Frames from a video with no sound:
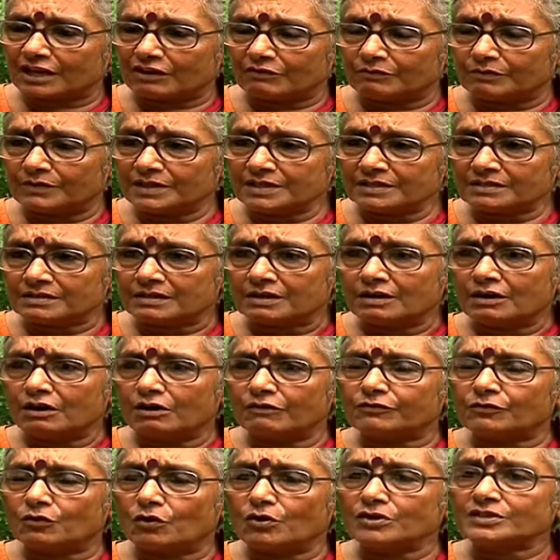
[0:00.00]
with the government,
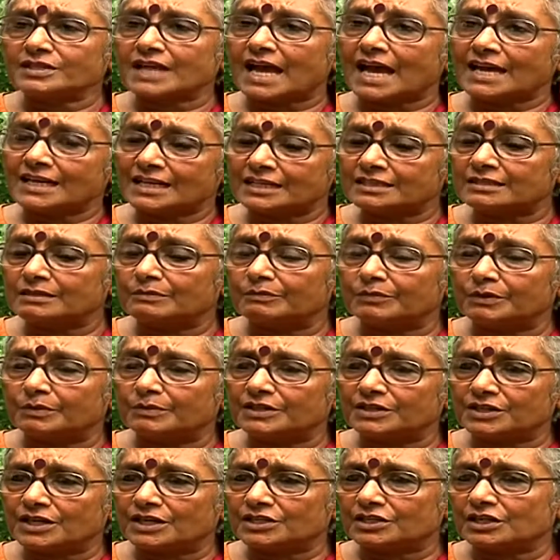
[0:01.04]
of course, and its
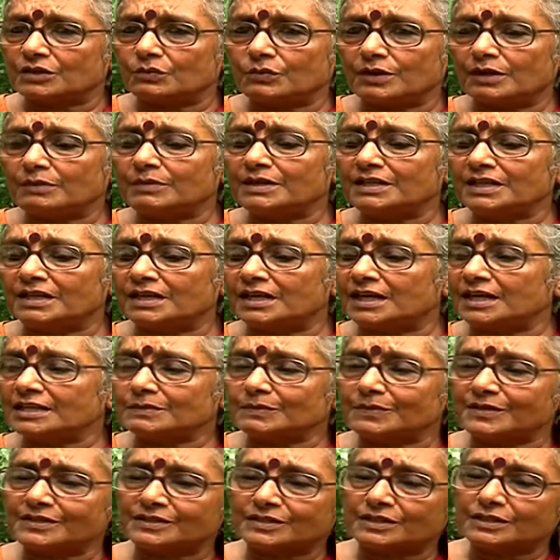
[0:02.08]
implementation, we'd be the
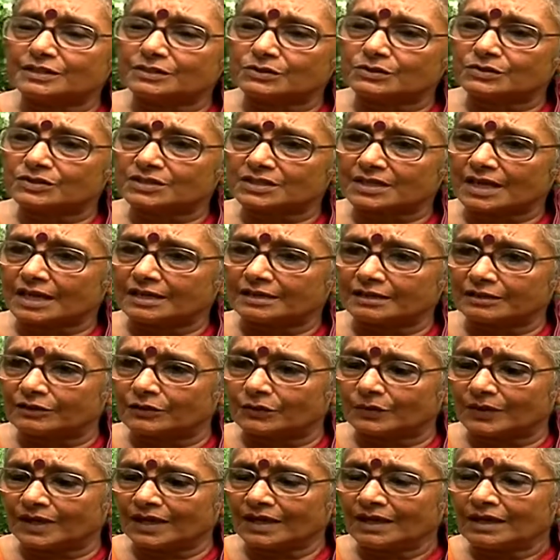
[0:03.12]
last persons to stand
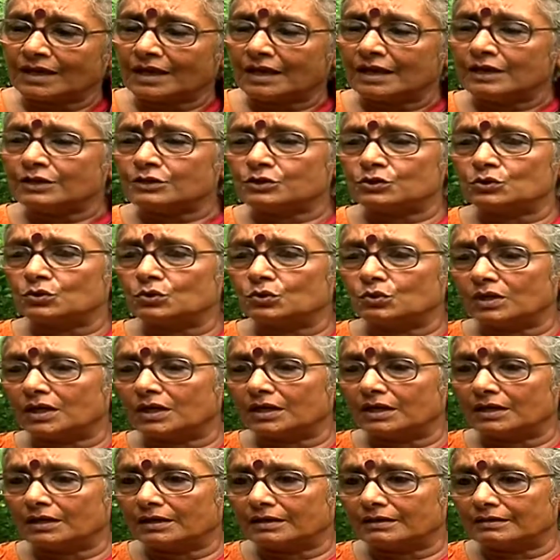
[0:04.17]
in the way to
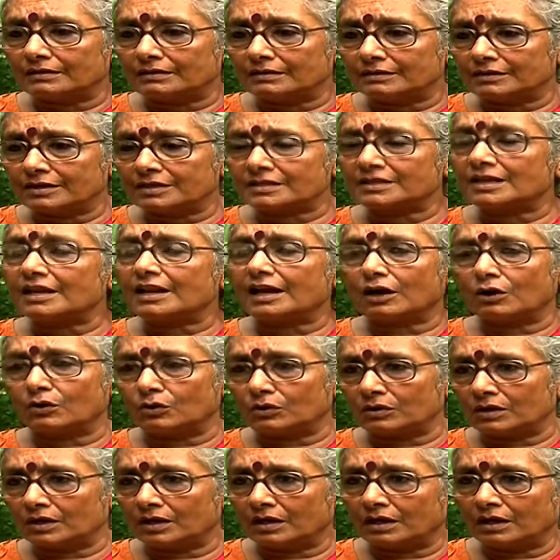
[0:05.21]

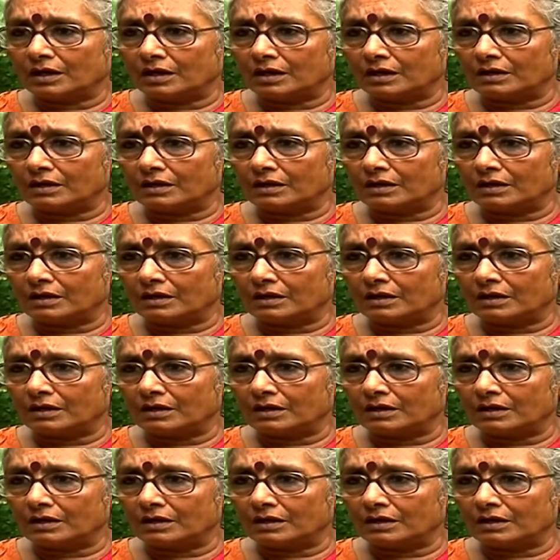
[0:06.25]
disallow